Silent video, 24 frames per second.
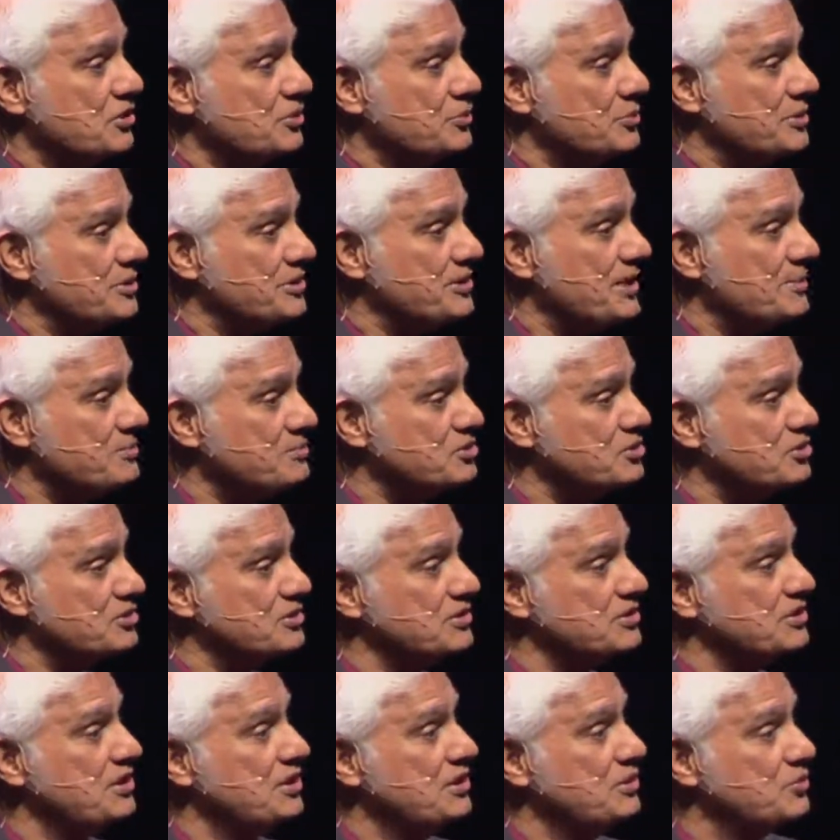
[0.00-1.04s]

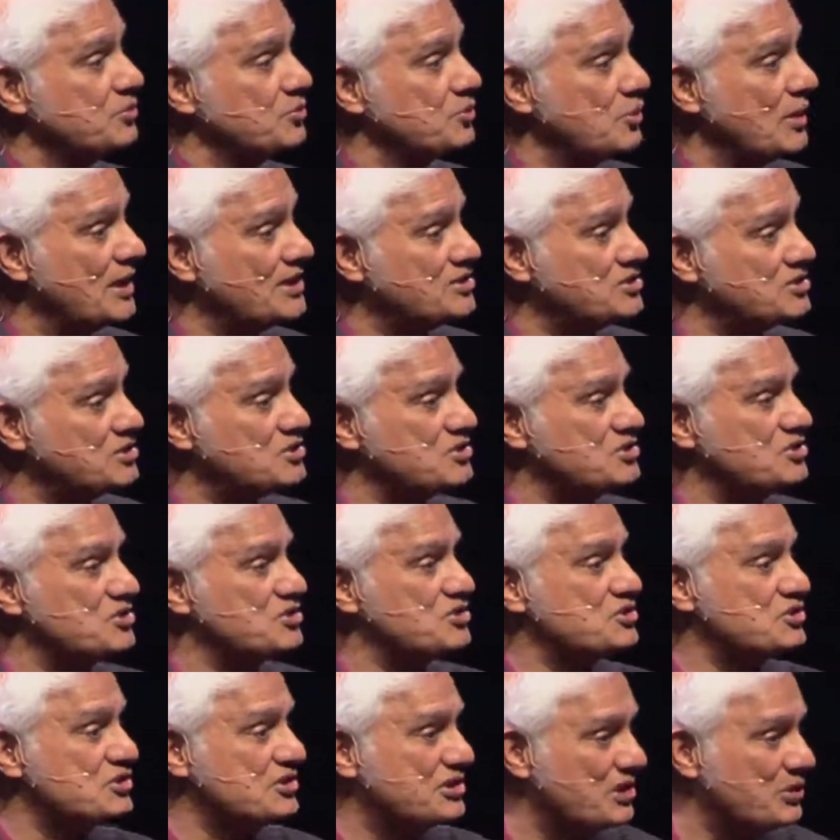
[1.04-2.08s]
redemption,
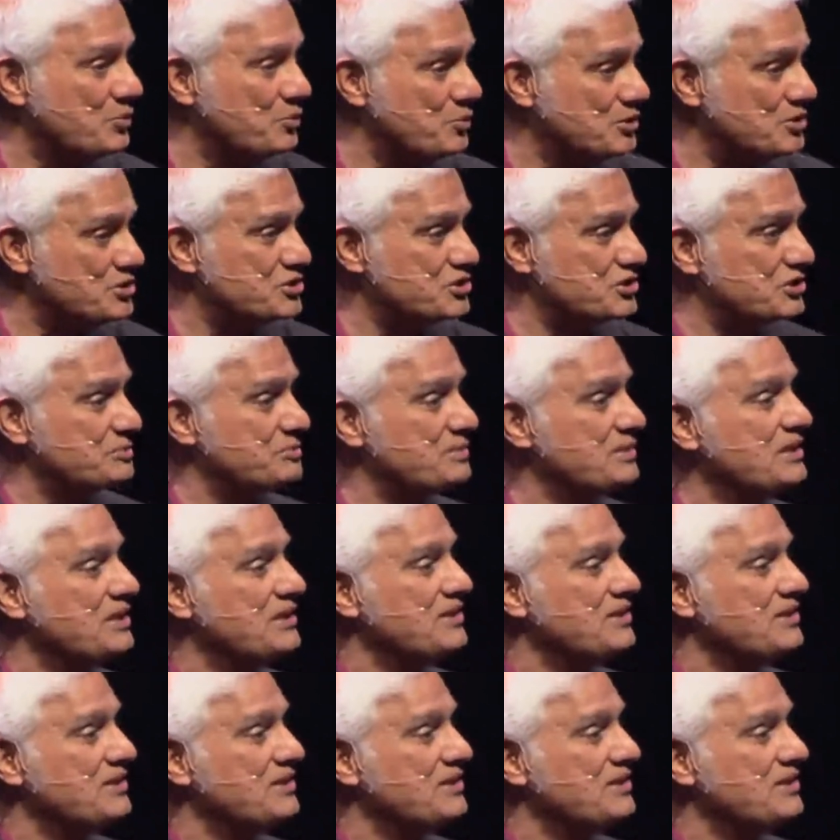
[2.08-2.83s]
righteousness, and worship.